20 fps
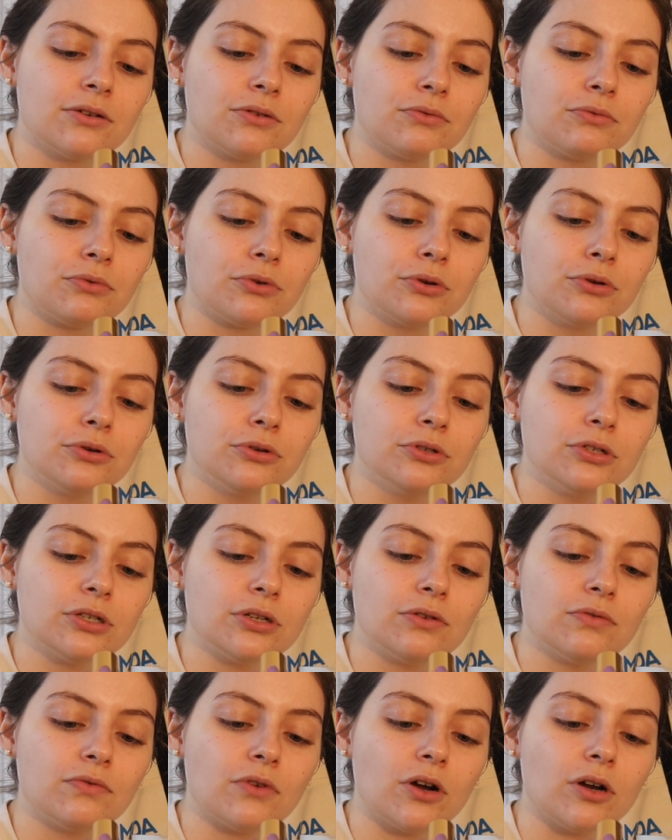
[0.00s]
Rouge
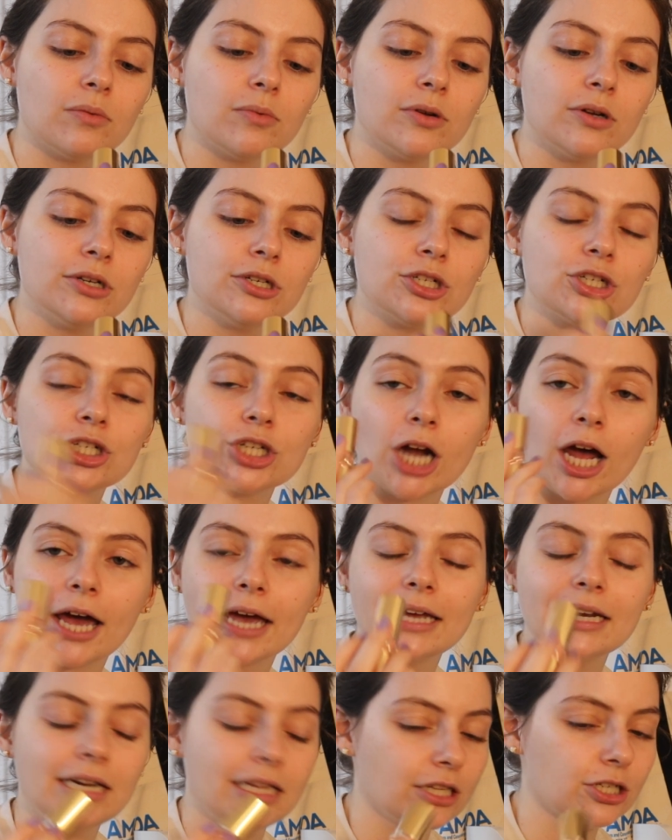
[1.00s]
Volume
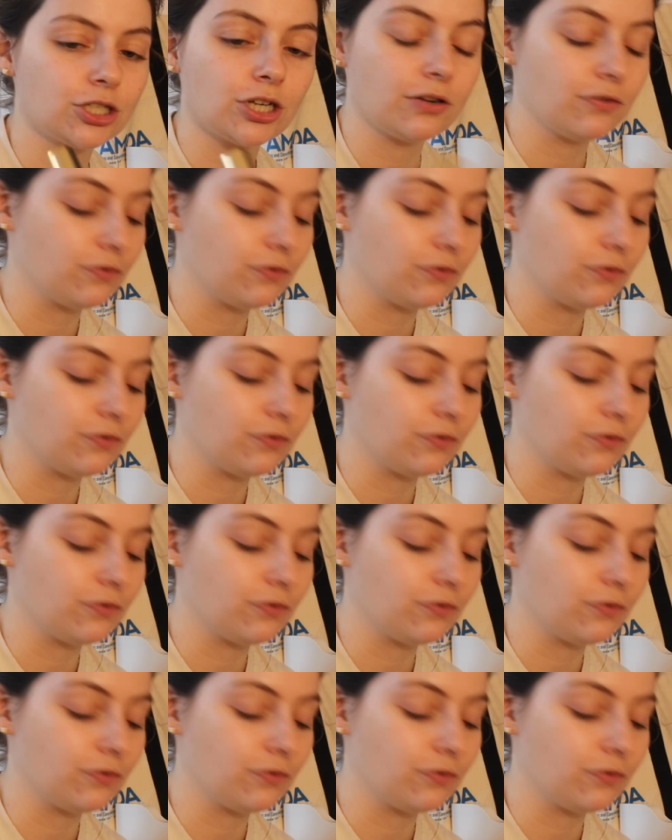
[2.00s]
Shine in the shade